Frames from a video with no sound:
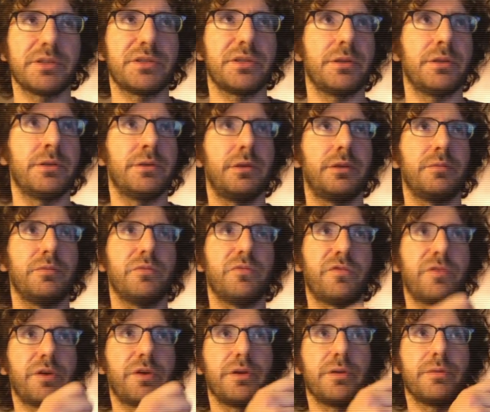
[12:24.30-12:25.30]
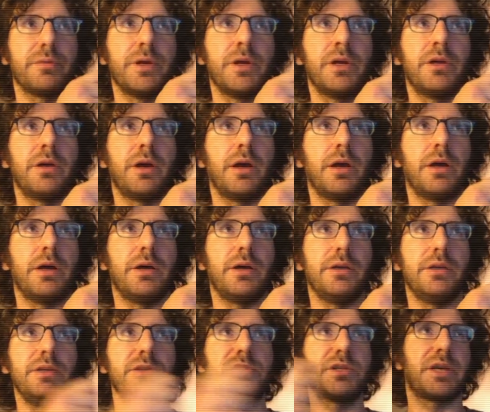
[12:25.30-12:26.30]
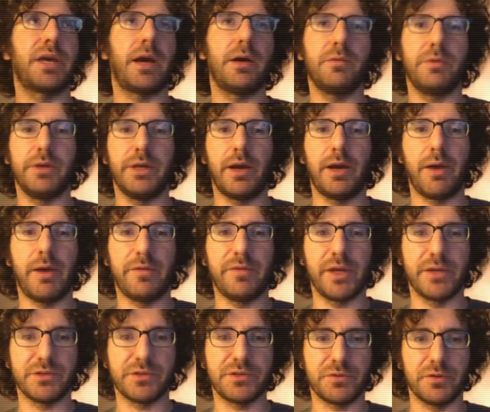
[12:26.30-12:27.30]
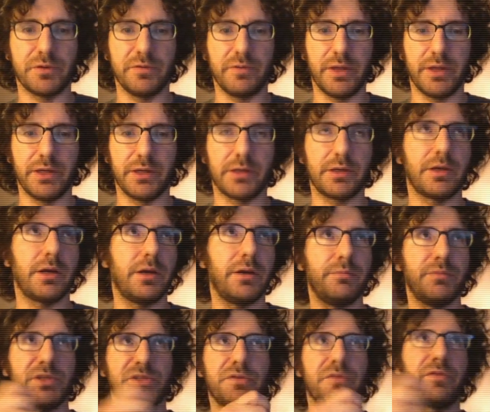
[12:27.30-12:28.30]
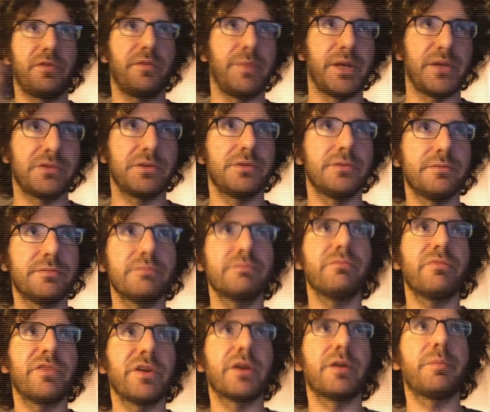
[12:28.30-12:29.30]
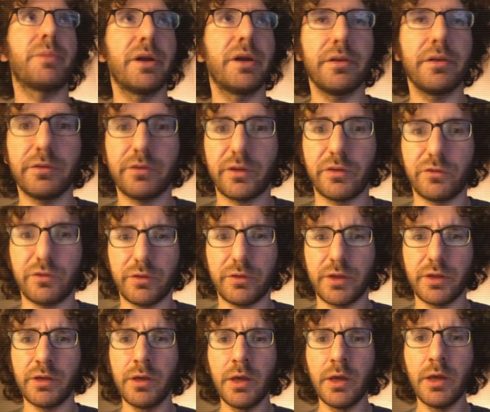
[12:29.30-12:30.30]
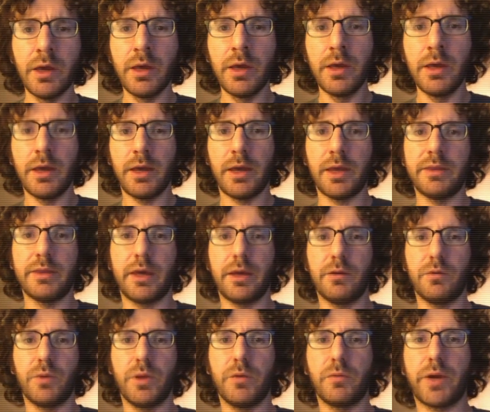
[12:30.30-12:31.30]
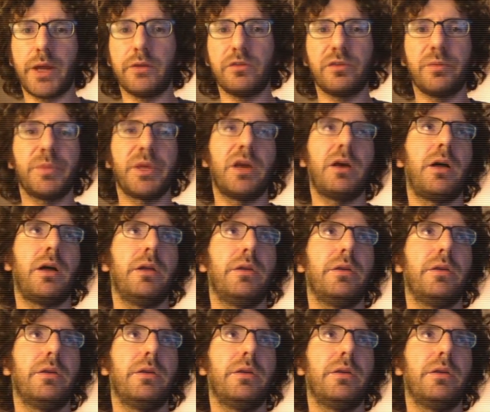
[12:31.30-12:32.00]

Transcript: and for each account, we now have that sort of like misinformation fingerprint, essentially. And then we ran something called